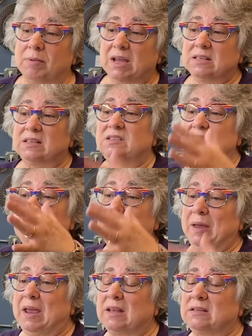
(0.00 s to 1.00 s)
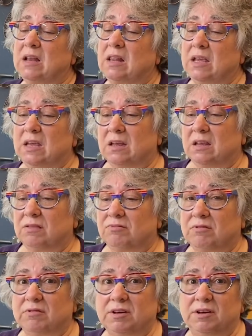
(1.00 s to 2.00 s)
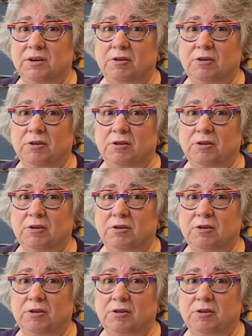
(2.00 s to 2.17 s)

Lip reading: because it's so big, it's not like you can throw it in your